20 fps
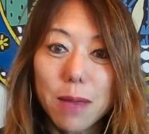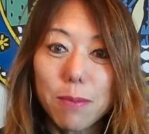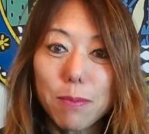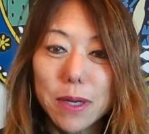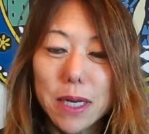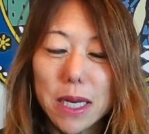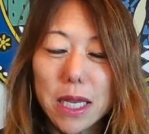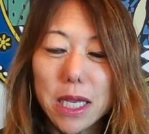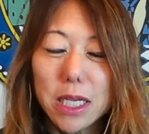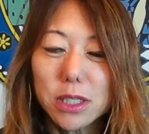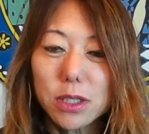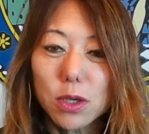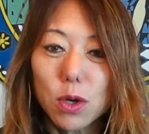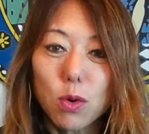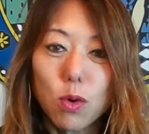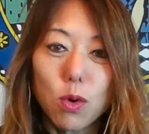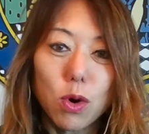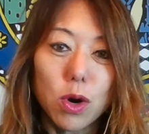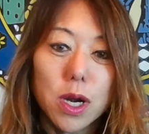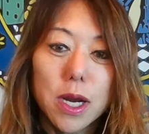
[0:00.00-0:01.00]
companies
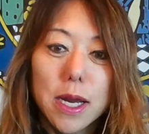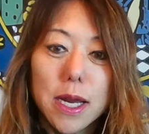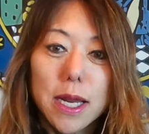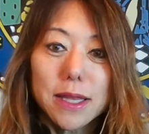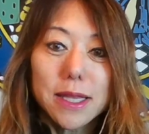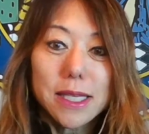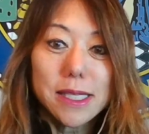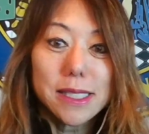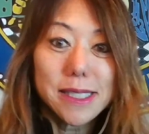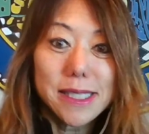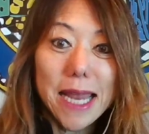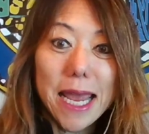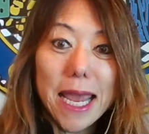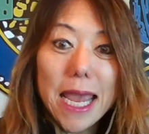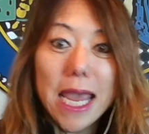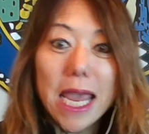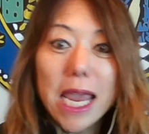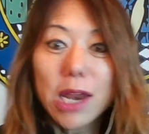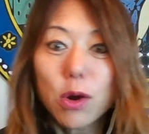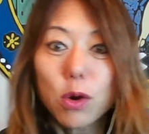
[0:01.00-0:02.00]
or the
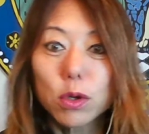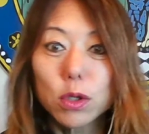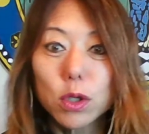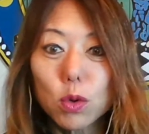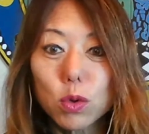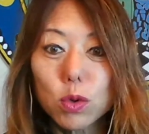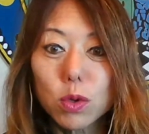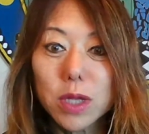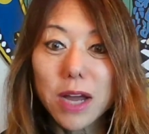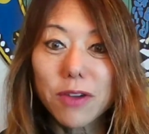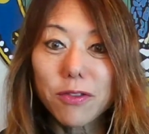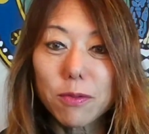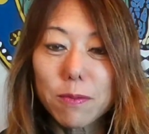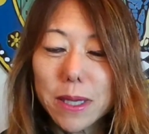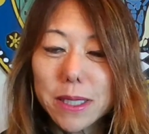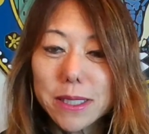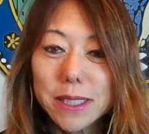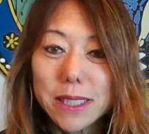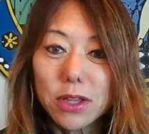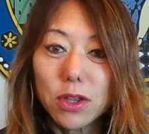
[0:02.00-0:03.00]
state or local
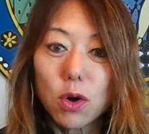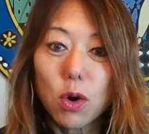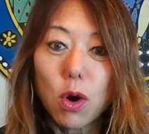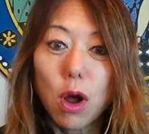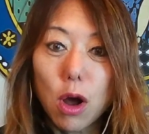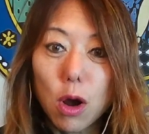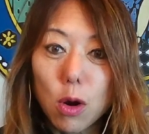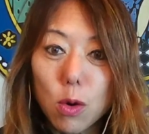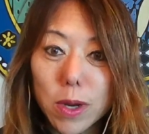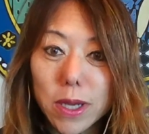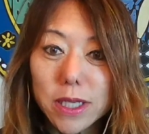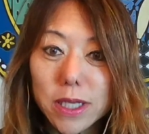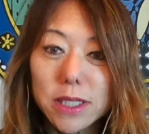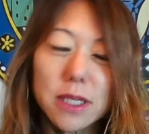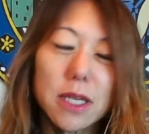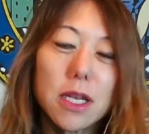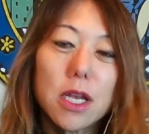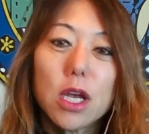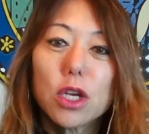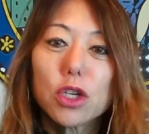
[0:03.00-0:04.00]
governments, and they're always
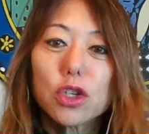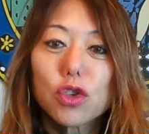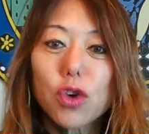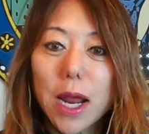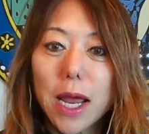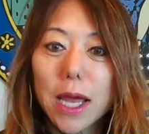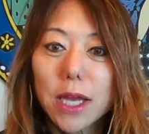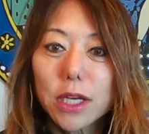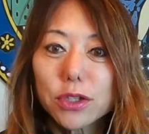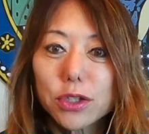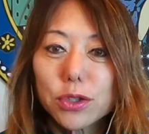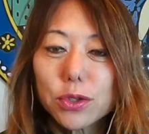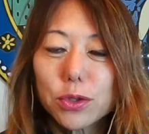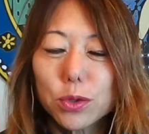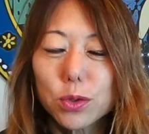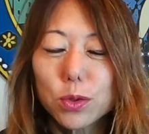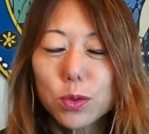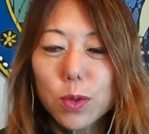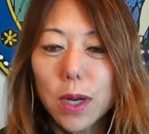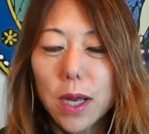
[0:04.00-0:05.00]
trying
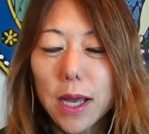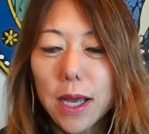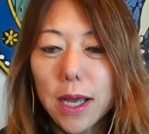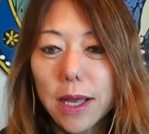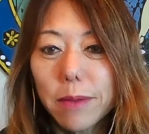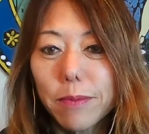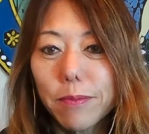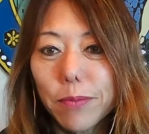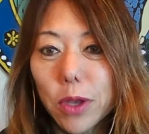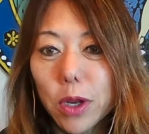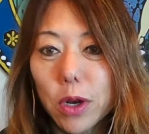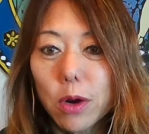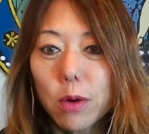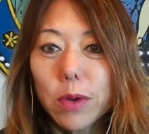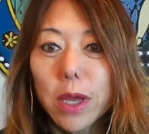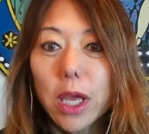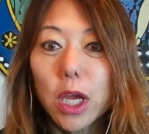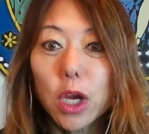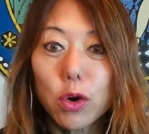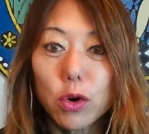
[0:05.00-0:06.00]
to,
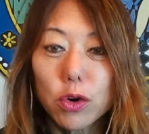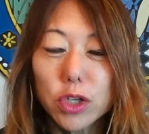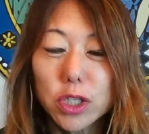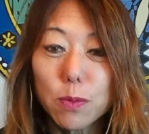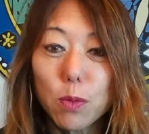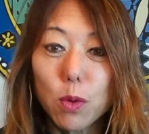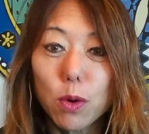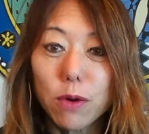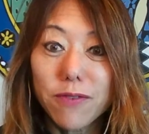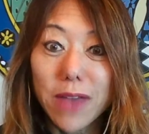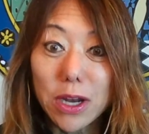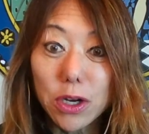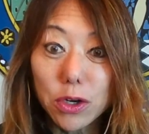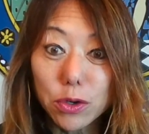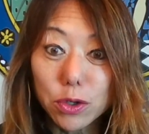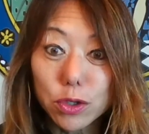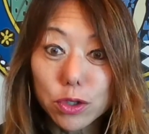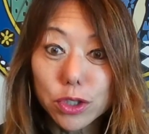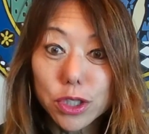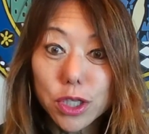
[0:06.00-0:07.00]
encourage more
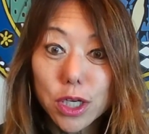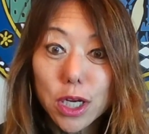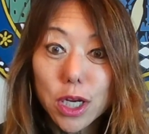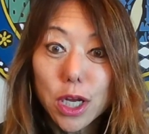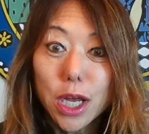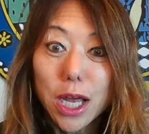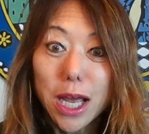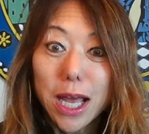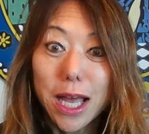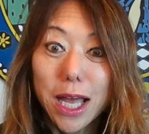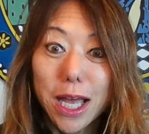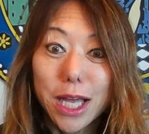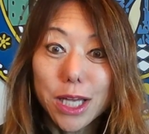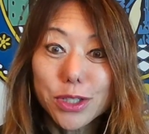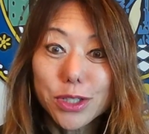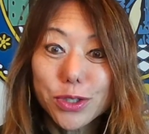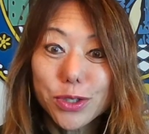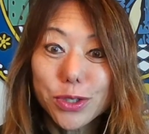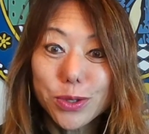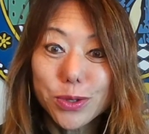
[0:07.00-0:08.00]
vendors
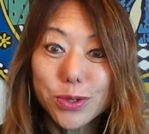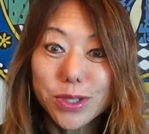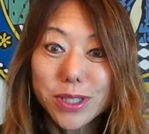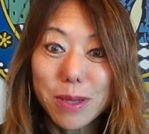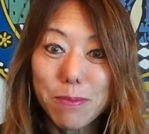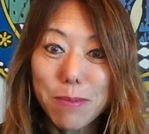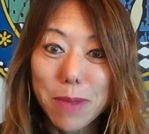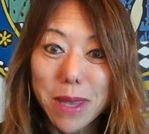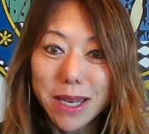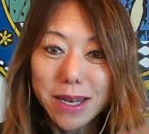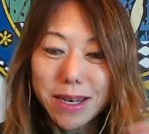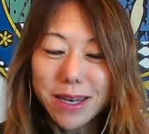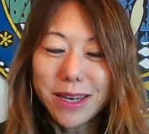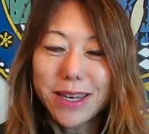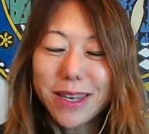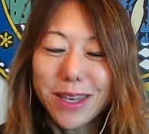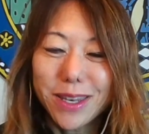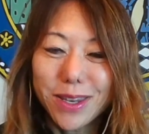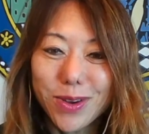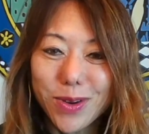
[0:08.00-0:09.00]
to submit,
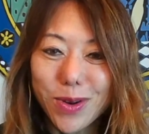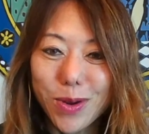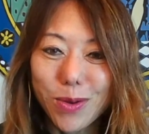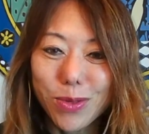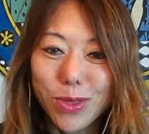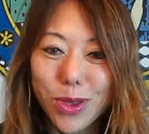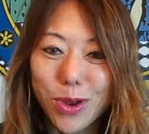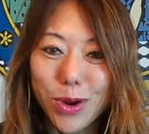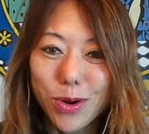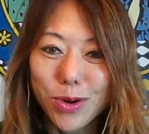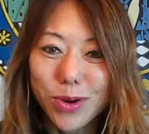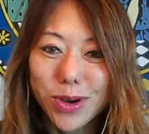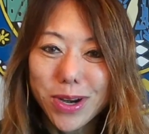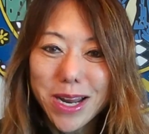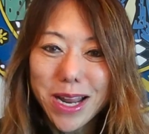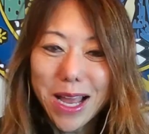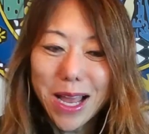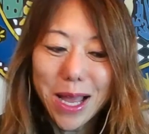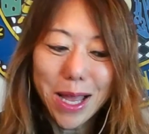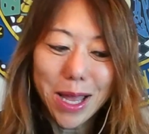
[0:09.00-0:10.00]
their
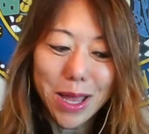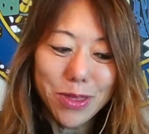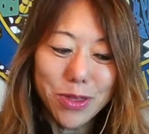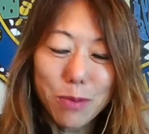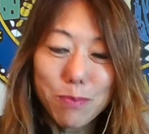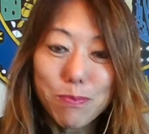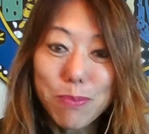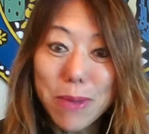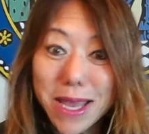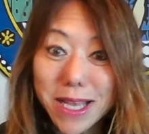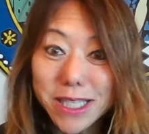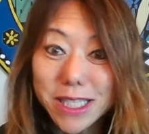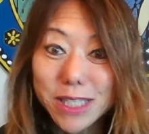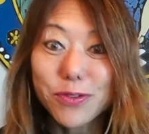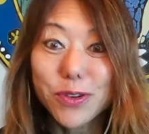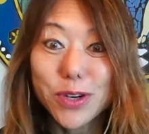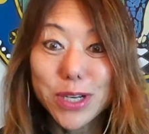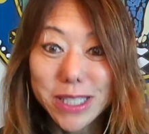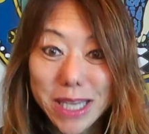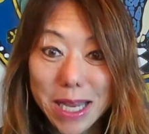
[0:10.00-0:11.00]
bids,
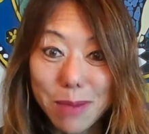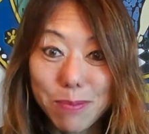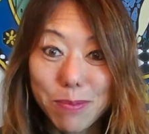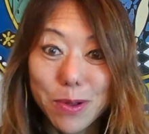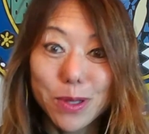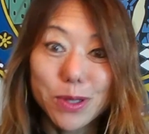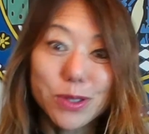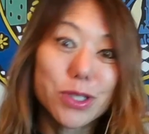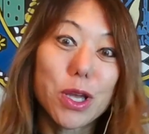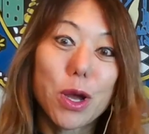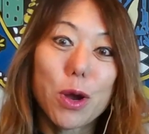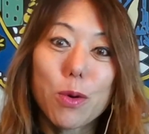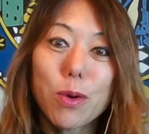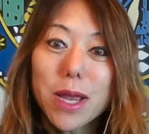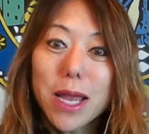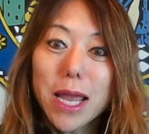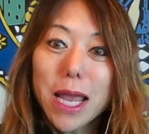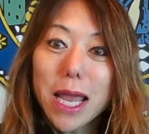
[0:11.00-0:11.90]
for example. So